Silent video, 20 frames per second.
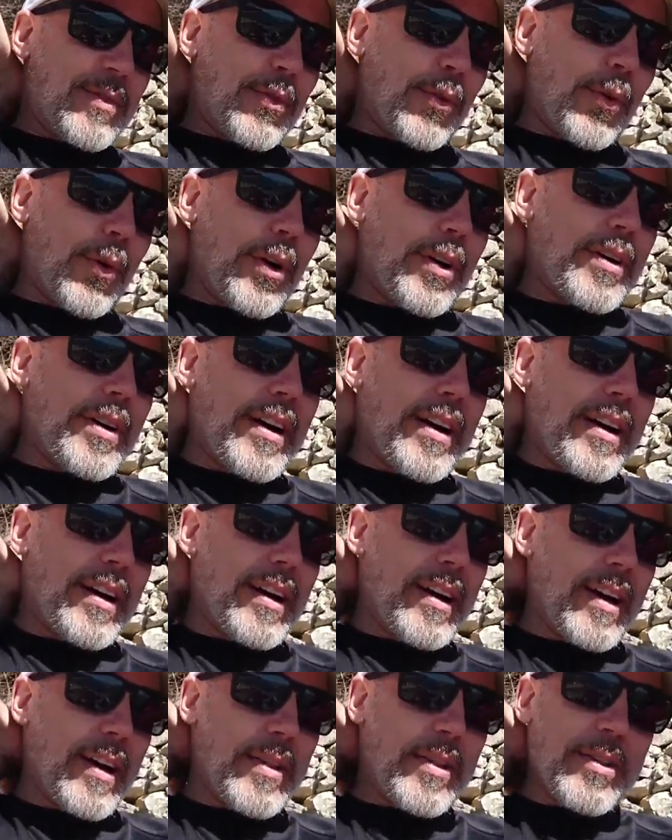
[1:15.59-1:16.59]
for
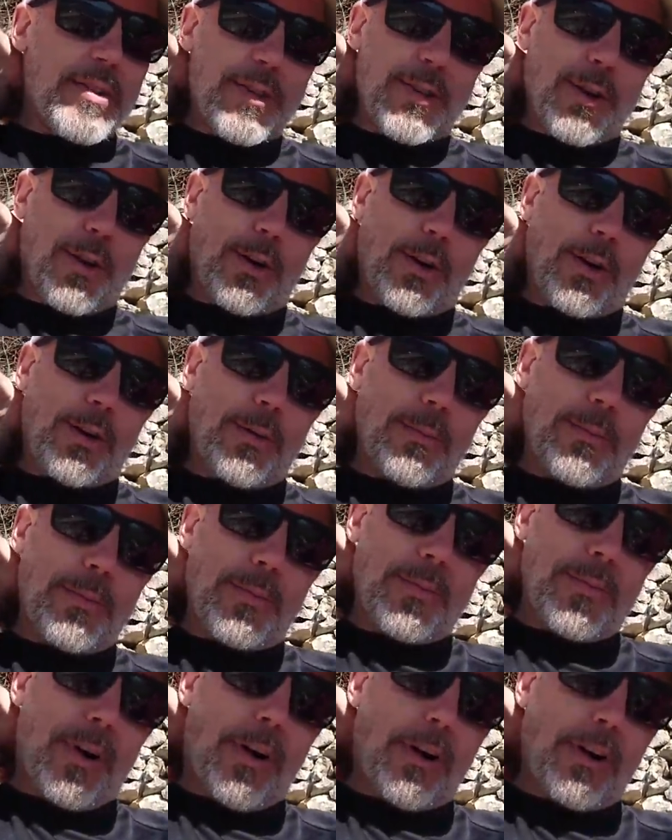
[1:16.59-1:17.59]
uh, the
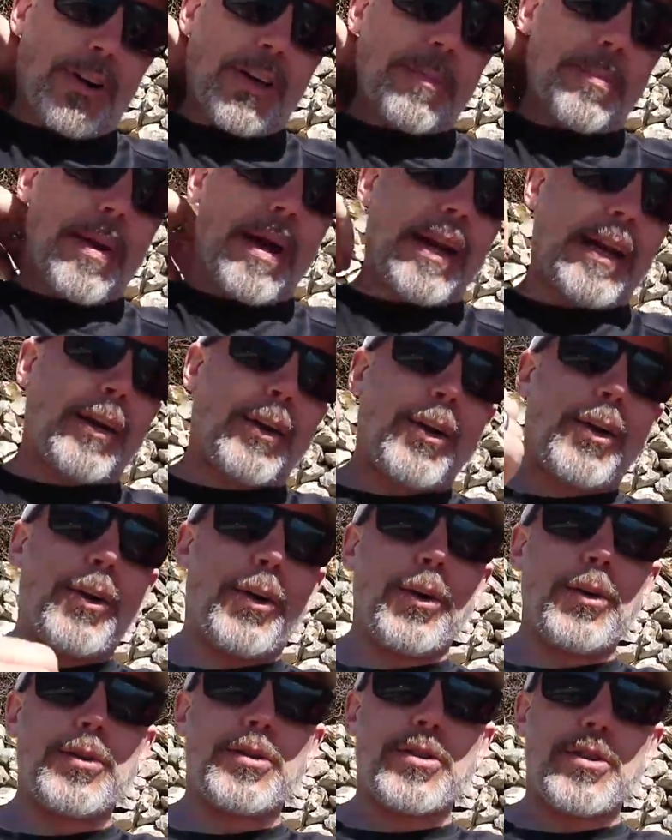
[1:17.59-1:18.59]
Stockholm
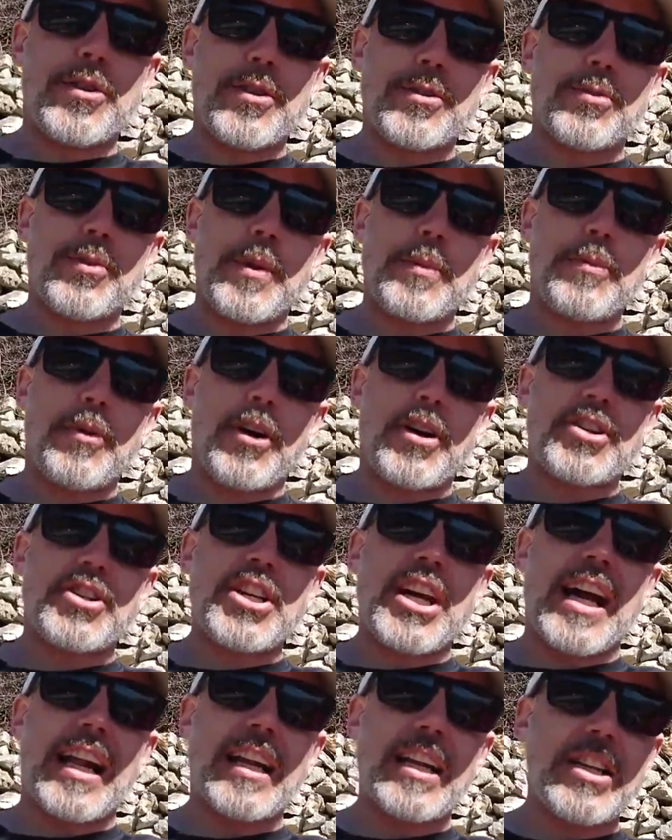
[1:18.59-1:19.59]
Archipelago Ultra Swim Run
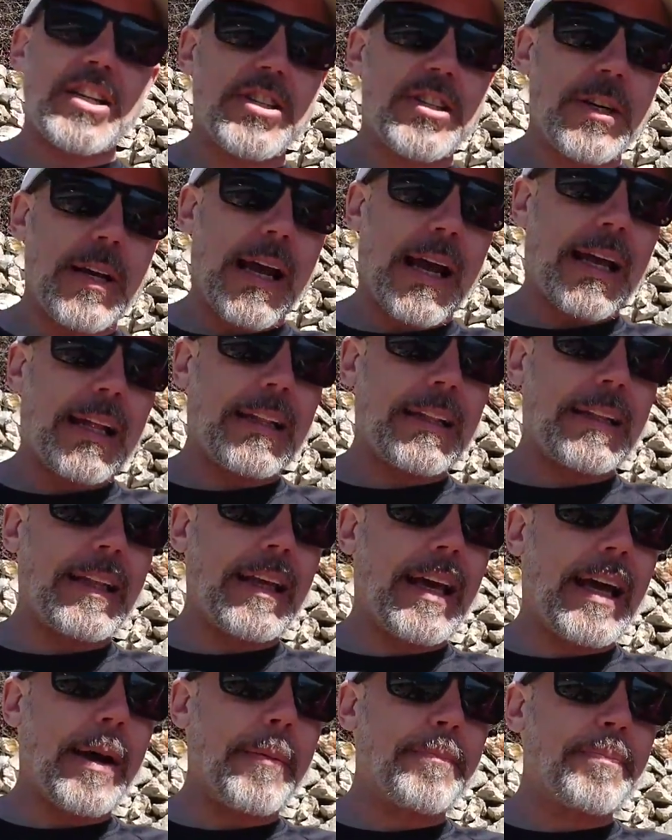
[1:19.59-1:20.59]
Challenge, and
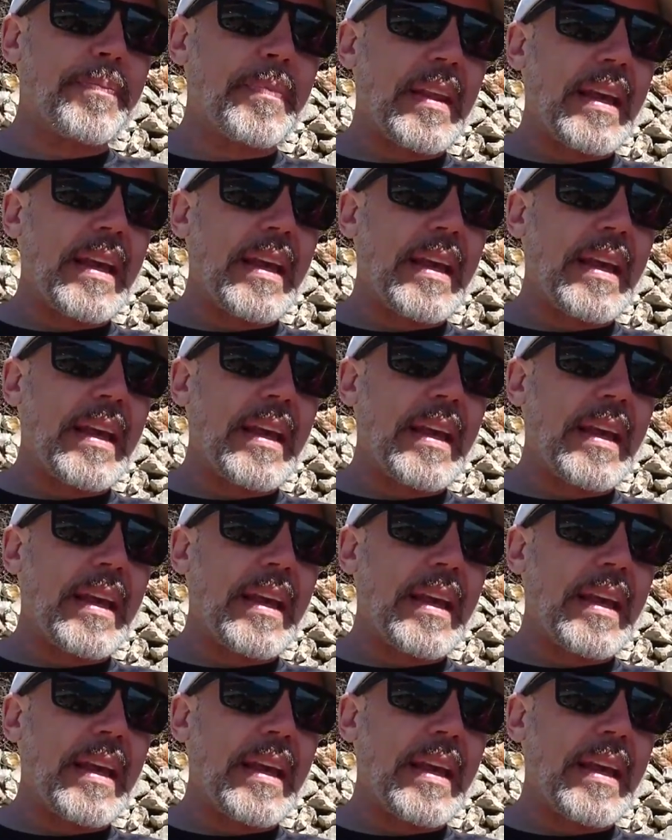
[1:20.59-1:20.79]
uh,